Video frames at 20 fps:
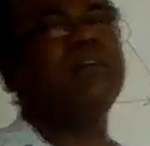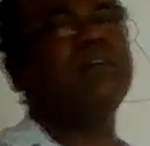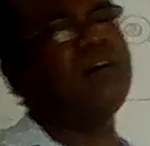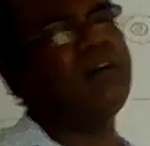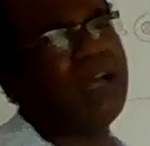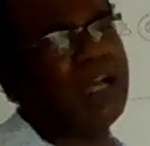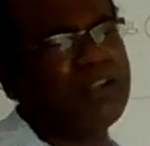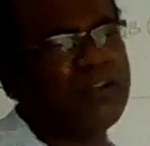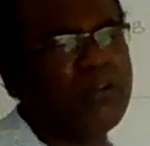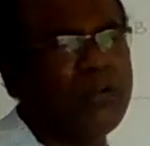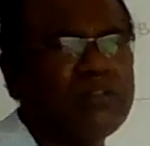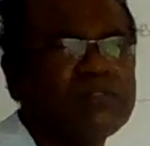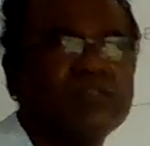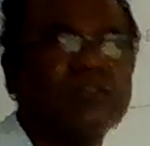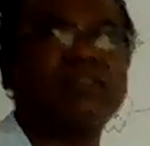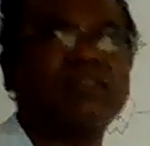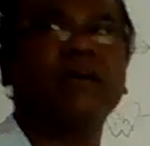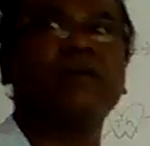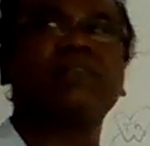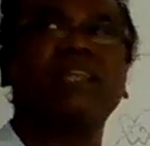and also
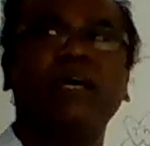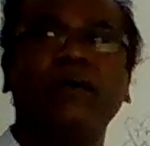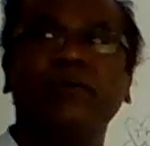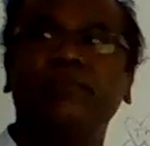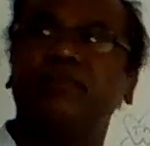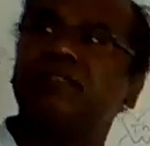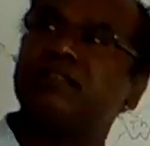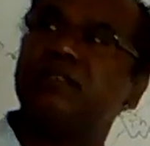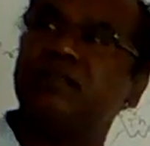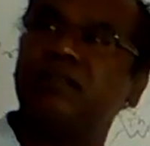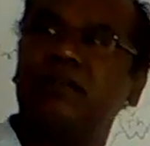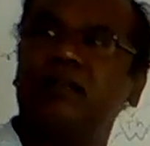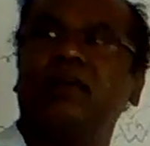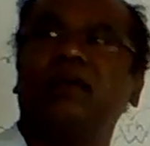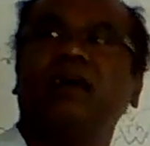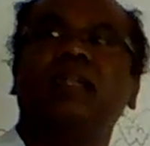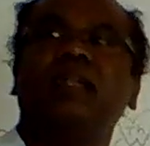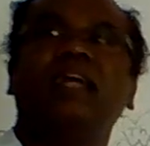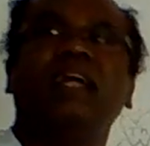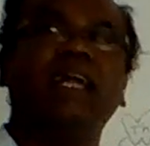sometimes
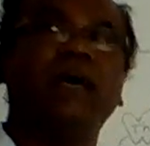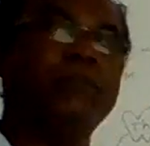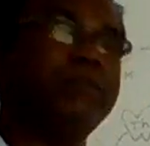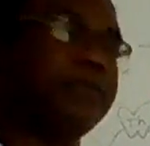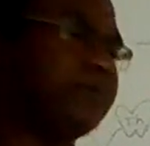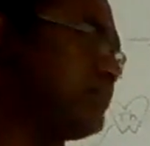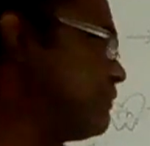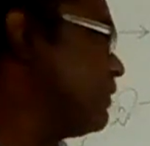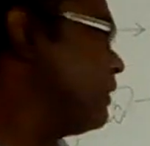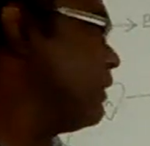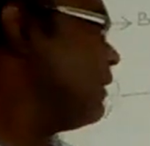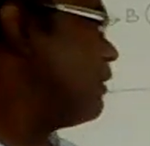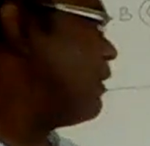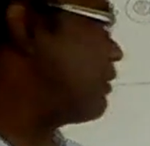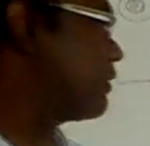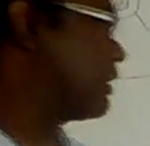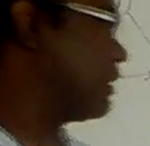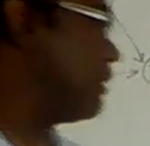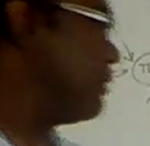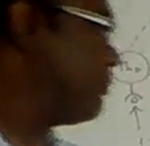an adaptive.
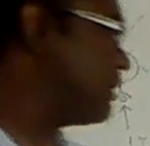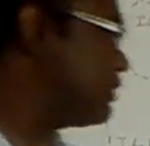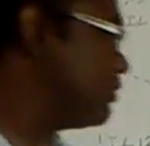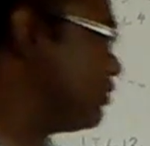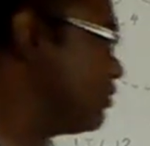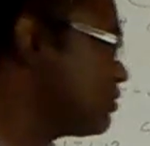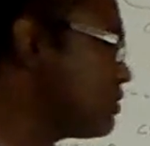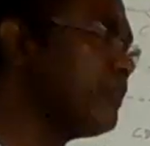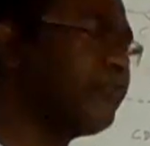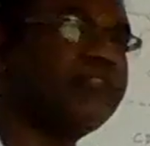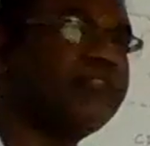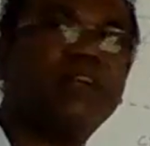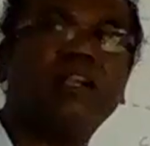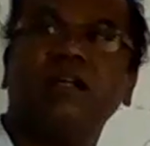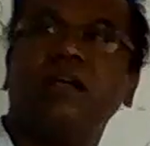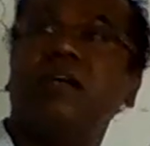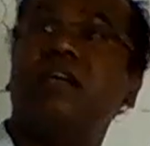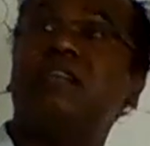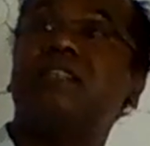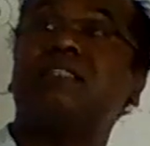Okay. But
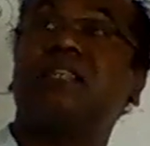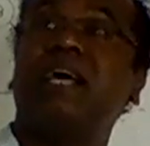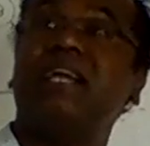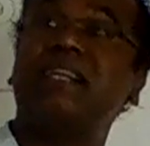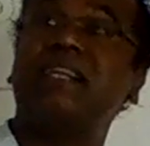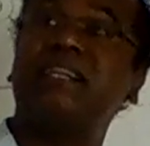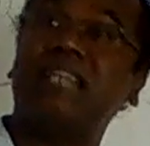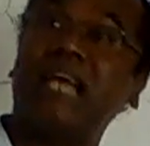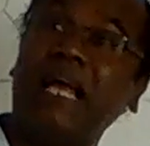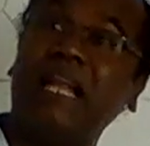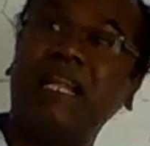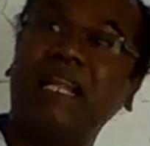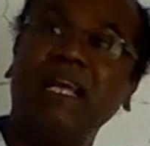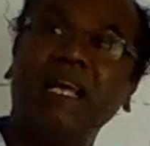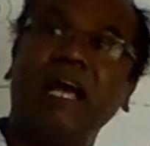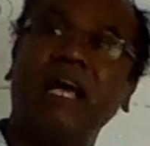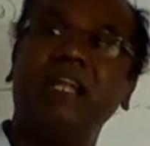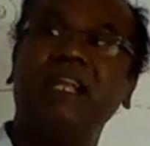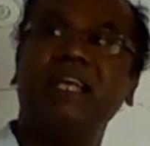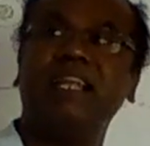neutrophil is entirely
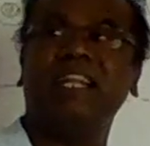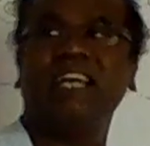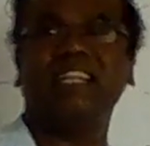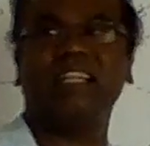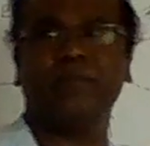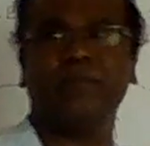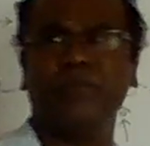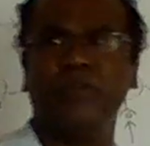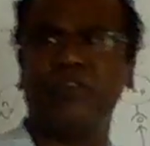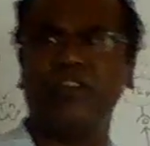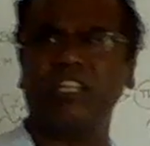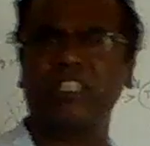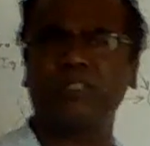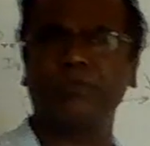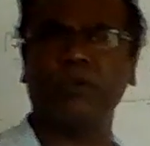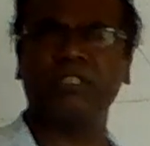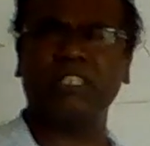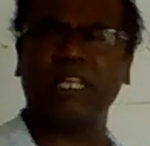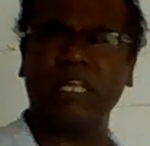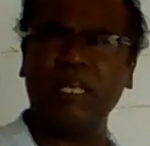an innate immune
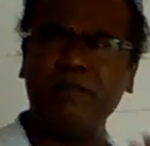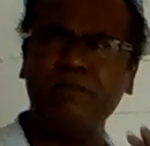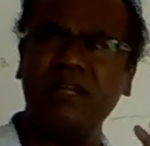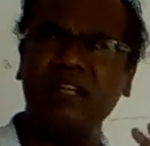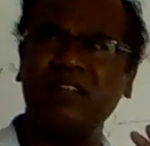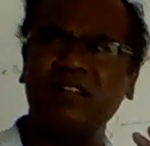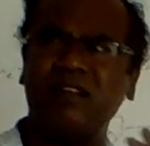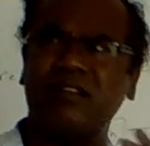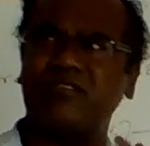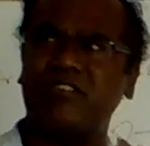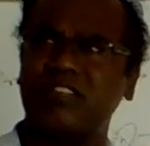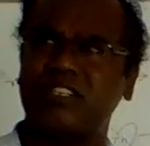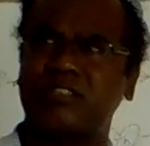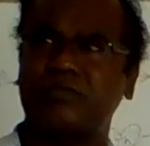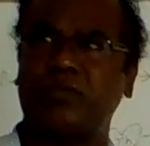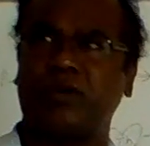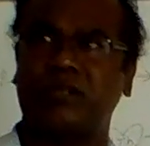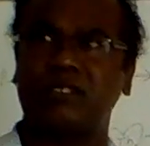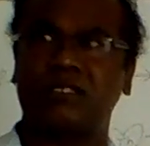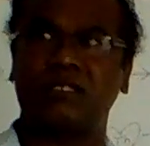response, immediate
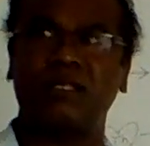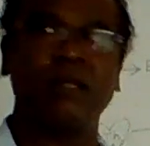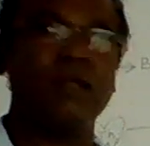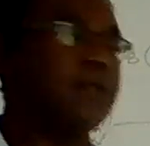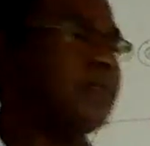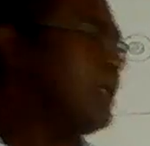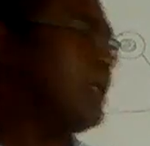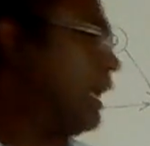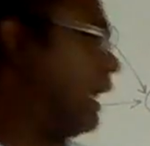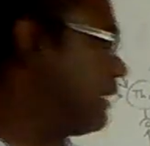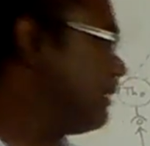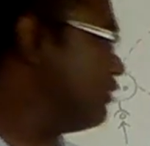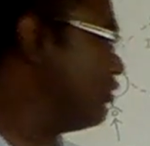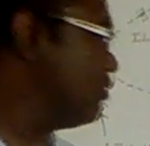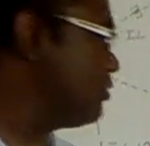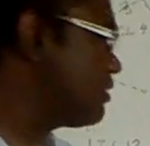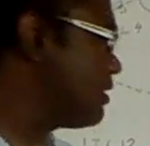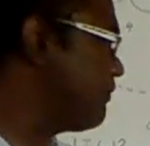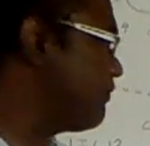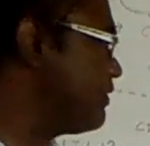response. And
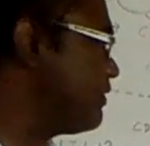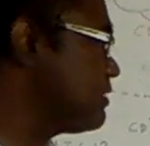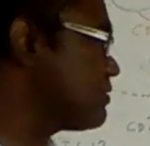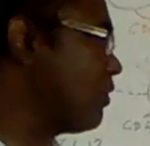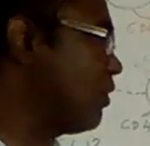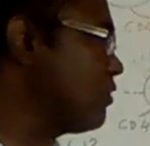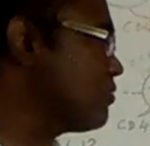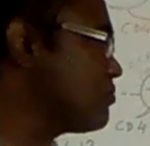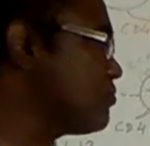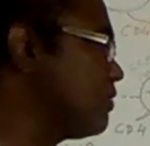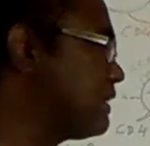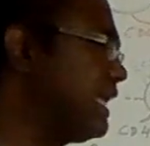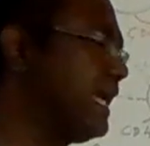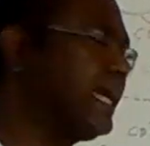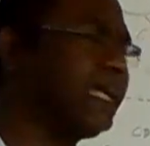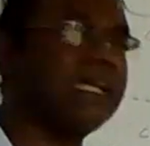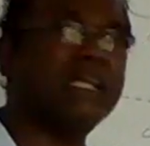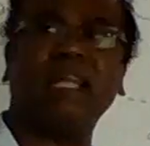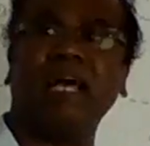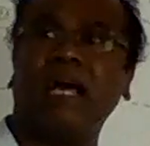neutrophils also
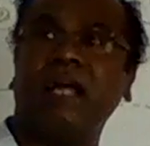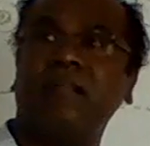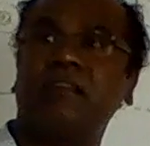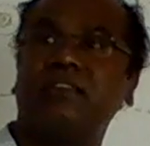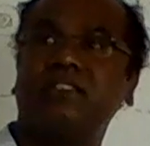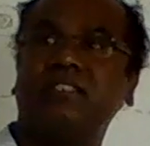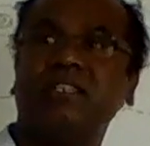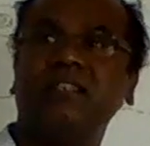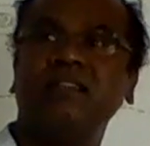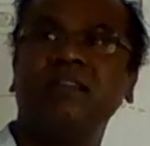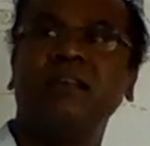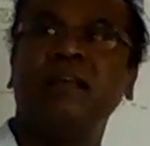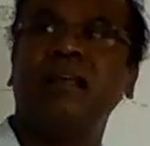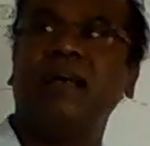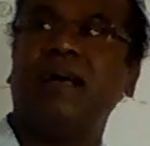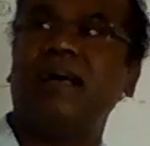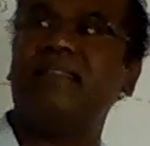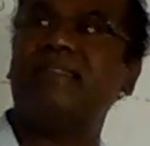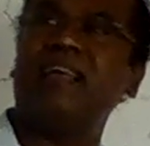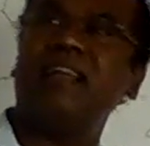take in antigen
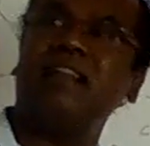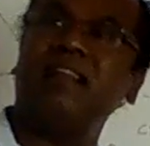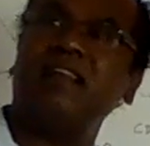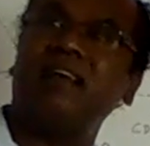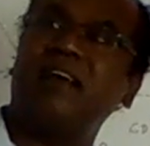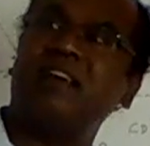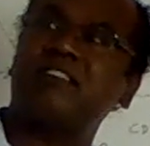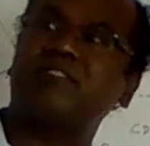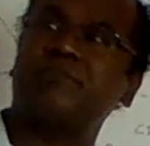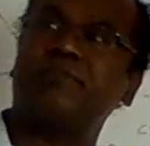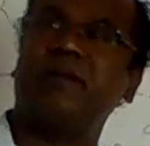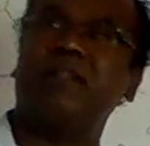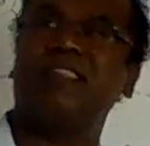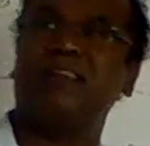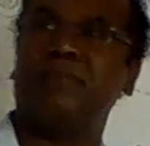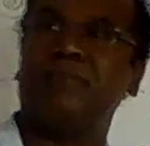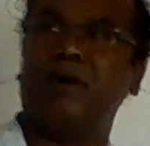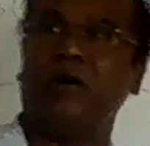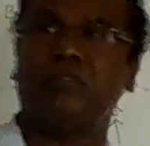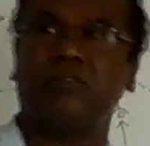and then expel
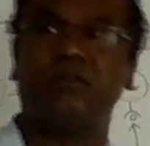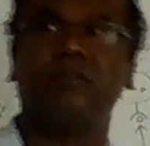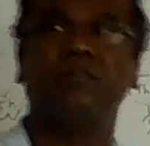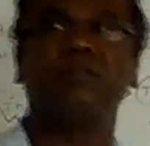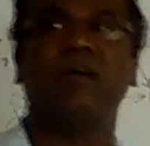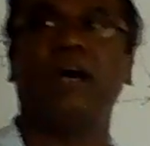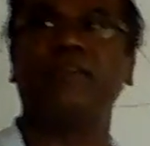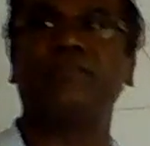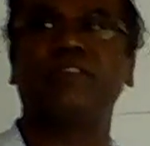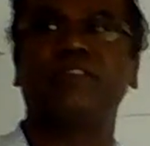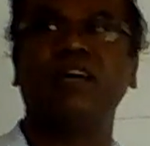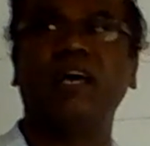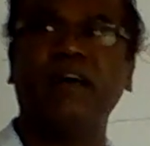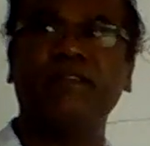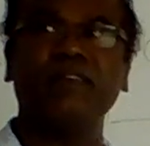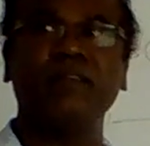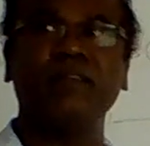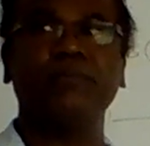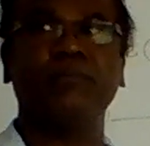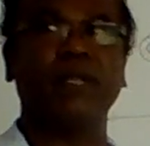them out after
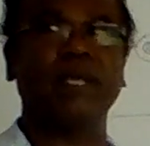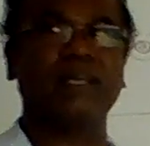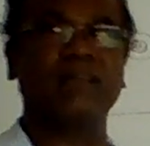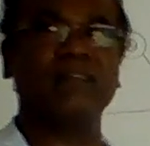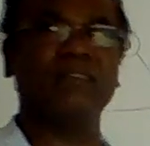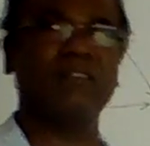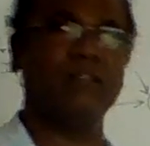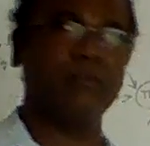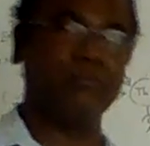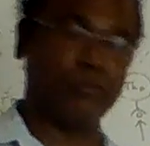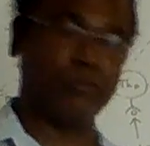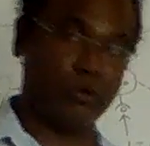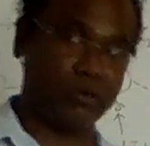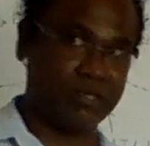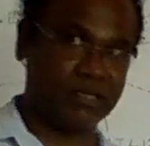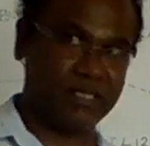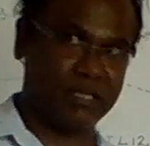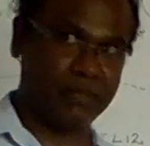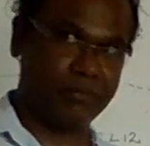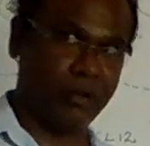having
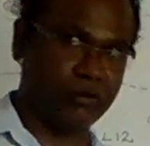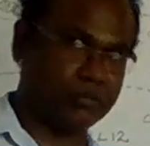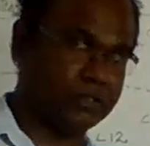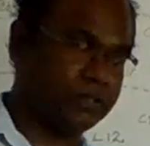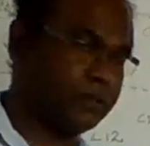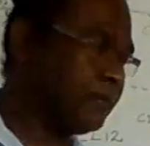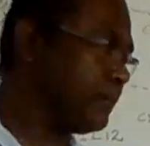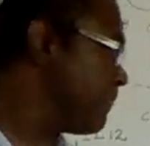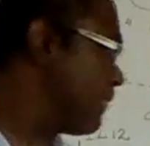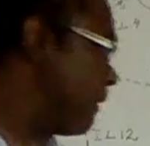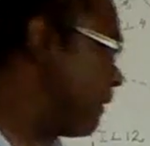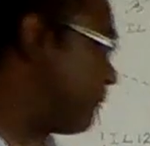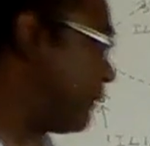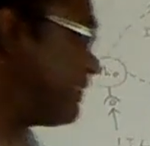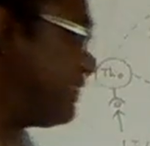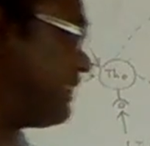broken them out. But